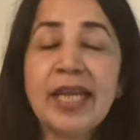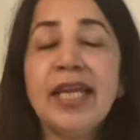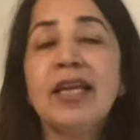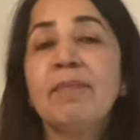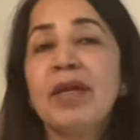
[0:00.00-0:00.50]

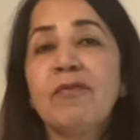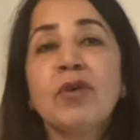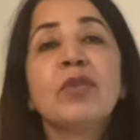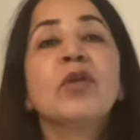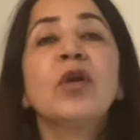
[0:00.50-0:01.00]
heal but it
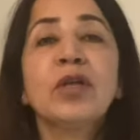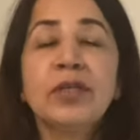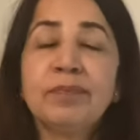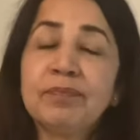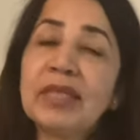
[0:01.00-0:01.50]
was not
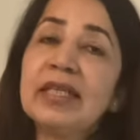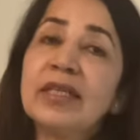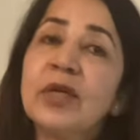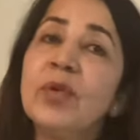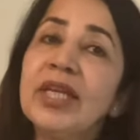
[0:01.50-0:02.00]
uh,
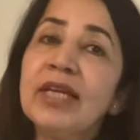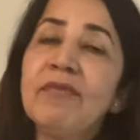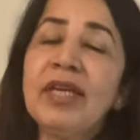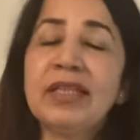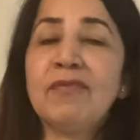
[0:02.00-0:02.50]
going
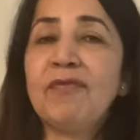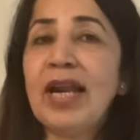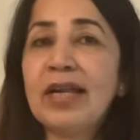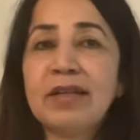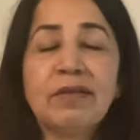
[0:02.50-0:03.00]
away. The
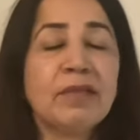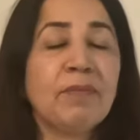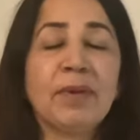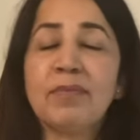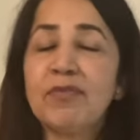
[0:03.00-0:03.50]
flat, uh, the
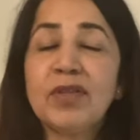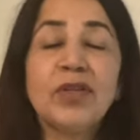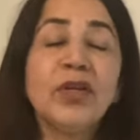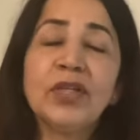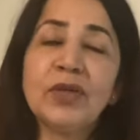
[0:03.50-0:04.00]
bumps was
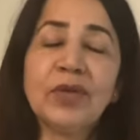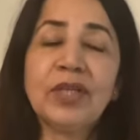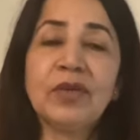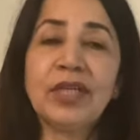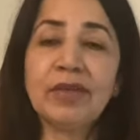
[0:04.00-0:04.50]
not
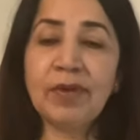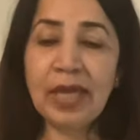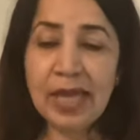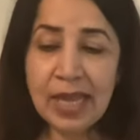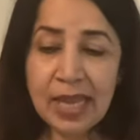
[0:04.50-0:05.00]
going, going away.
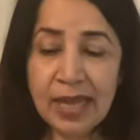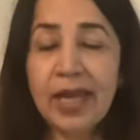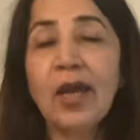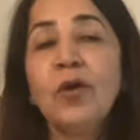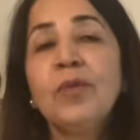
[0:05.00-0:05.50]

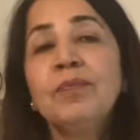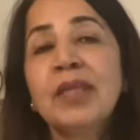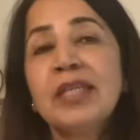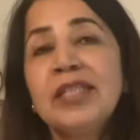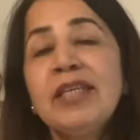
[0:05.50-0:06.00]
Now
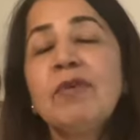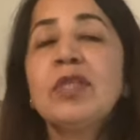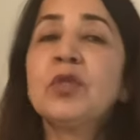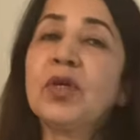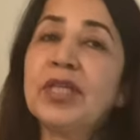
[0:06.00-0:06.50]
she
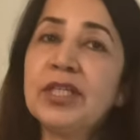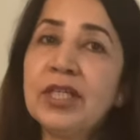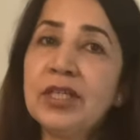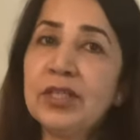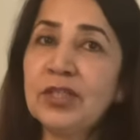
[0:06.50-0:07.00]
was
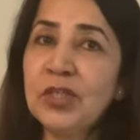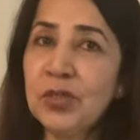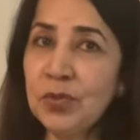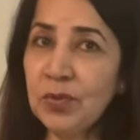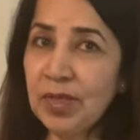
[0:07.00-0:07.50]
talking
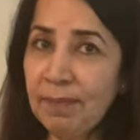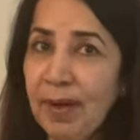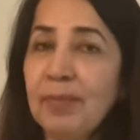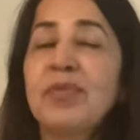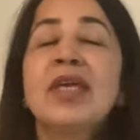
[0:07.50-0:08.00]
to the
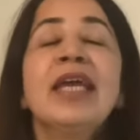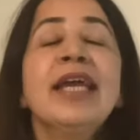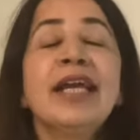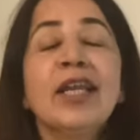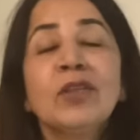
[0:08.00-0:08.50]
bumps.
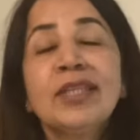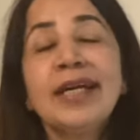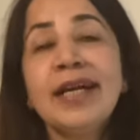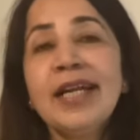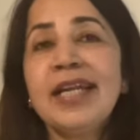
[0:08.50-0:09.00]
Now
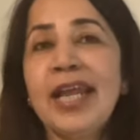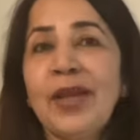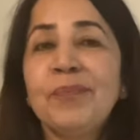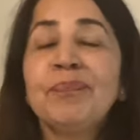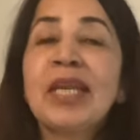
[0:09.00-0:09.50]
third
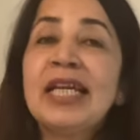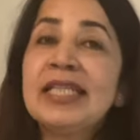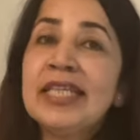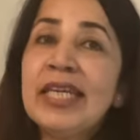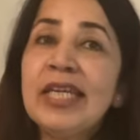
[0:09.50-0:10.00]
day,
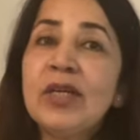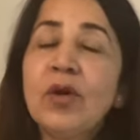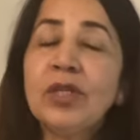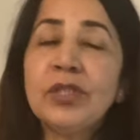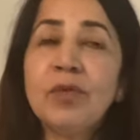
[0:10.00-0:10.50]
she
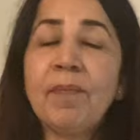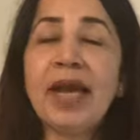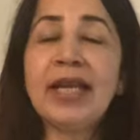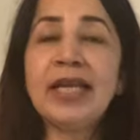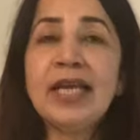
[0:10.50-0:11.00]
gone to
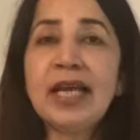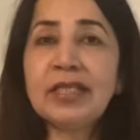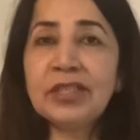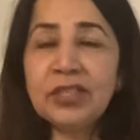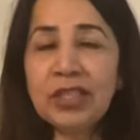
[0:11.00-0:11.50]
bed
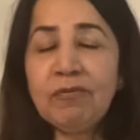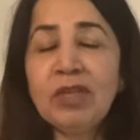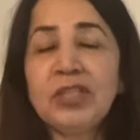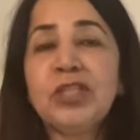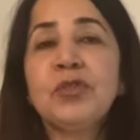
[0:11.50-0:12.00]
and she
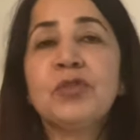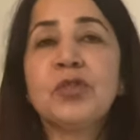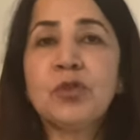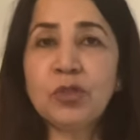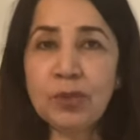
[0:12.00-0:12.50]
what she used
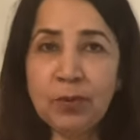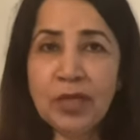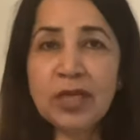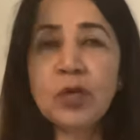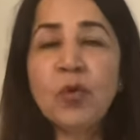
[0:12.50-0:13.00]
to do, she put
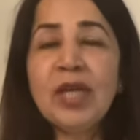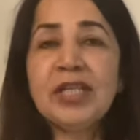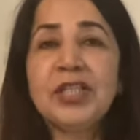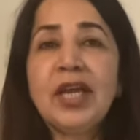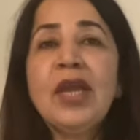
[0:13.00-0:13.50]
her
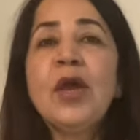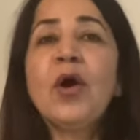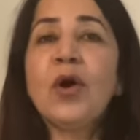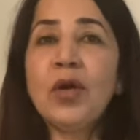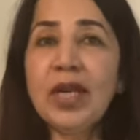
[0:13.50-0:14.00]
quilt
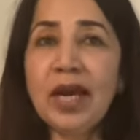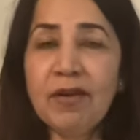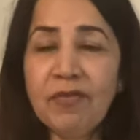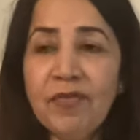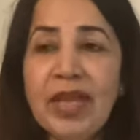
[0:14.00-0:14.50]
on
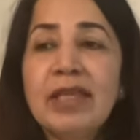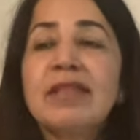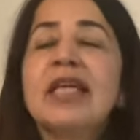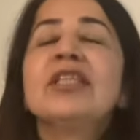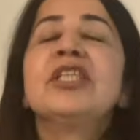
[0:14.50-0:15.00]
her face
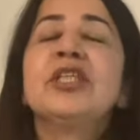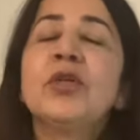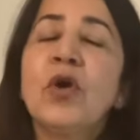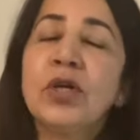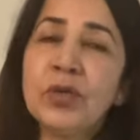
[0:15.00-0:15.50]
and she
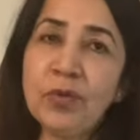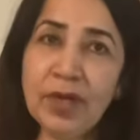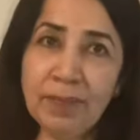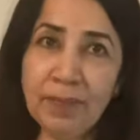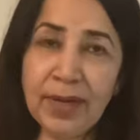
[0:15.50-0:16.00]
talked to
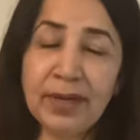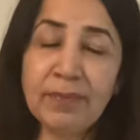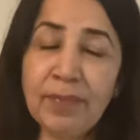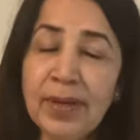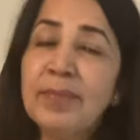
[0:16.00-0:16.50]
her uh,
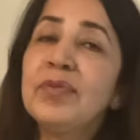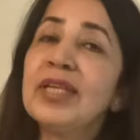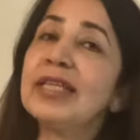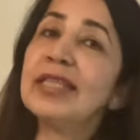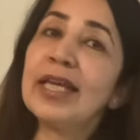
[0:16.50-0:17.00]
bumps
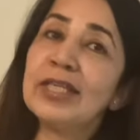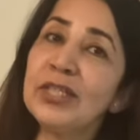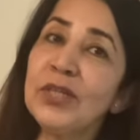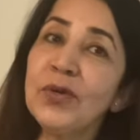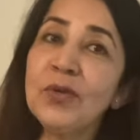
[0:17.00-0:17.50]
and then
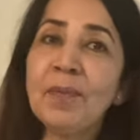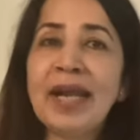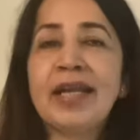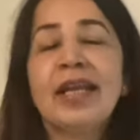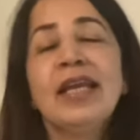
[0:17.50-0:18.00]
she go to
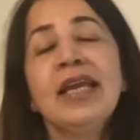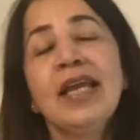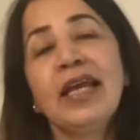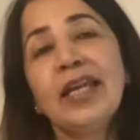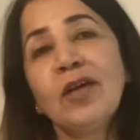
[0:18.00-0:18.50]
bed
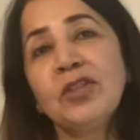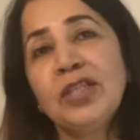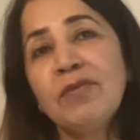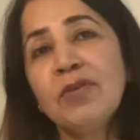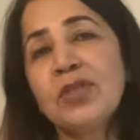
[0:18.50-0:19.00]
and now
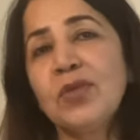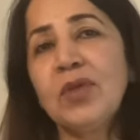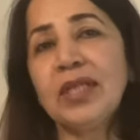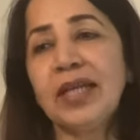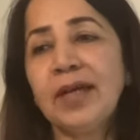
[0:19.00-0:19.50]
she was
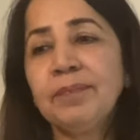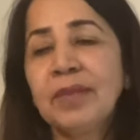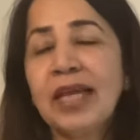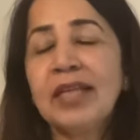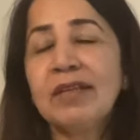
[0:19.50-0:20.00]
doing
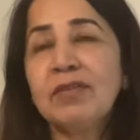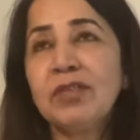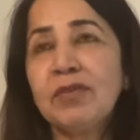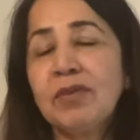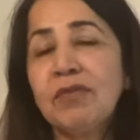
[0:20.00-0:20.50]
that and uh,
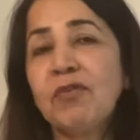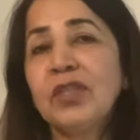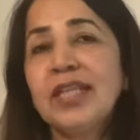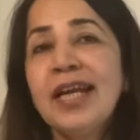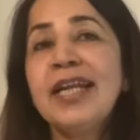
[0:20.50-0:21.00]
she for
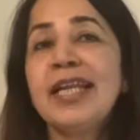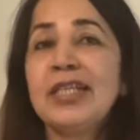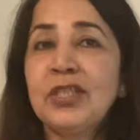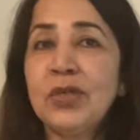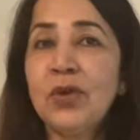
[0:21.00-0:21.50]
third day
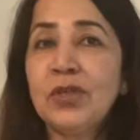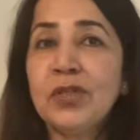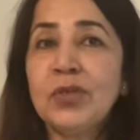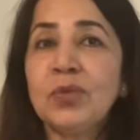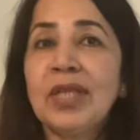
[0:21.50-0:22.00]
she gone
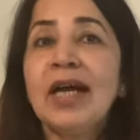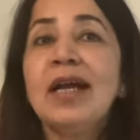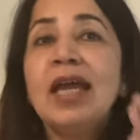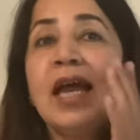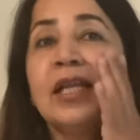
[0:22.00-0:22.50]
to do
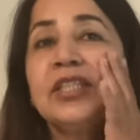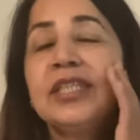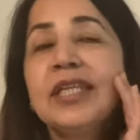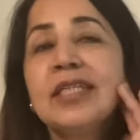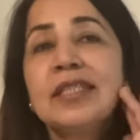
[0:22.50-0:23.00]
that and she
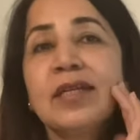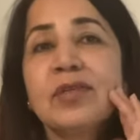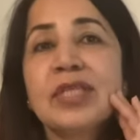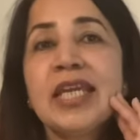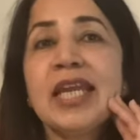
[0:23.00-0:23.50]
touched her
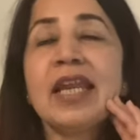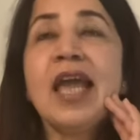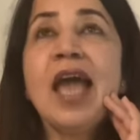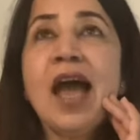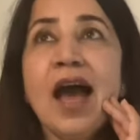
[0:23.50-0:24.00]
skin
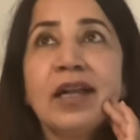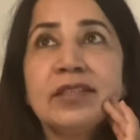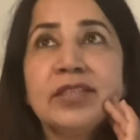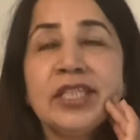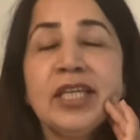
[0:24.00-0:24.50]

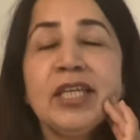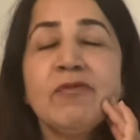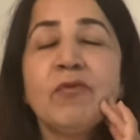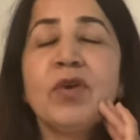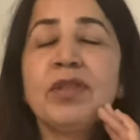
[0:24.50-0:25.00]
and
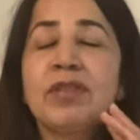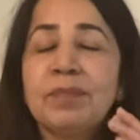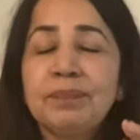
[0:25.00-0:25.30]
she was